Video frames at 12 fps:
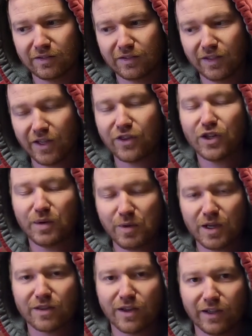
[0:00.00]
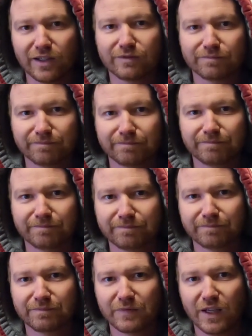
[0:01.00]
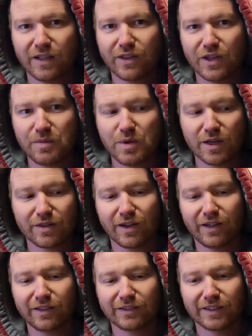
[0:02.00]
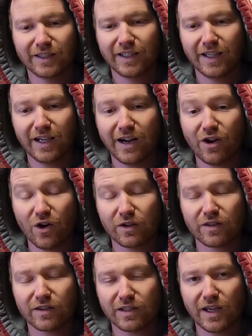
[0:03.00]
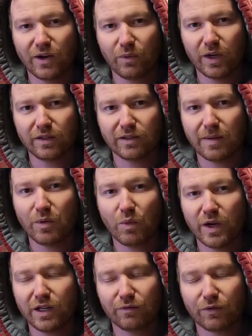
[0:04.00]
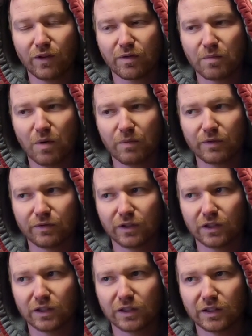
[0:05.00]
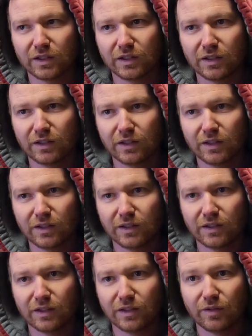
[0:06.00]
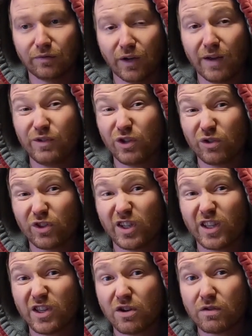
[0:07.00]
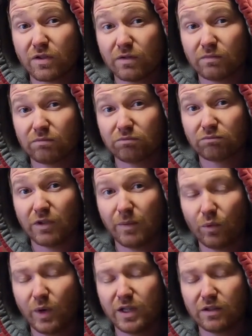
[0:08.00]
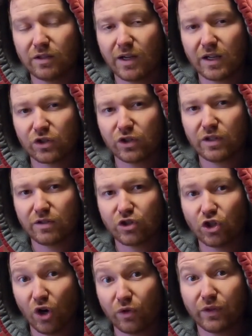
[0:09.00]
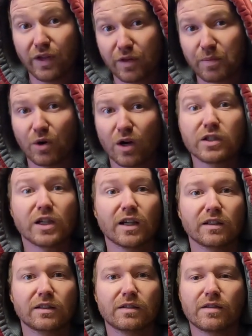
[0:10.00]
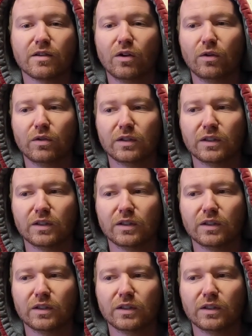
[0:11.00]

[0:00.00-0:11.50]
It's going to be exciting. It's going to be exciting, and I honestly can't wait. I've been waiting for this moment for 5 years, 6 years. I've been waiting to actually start this project, so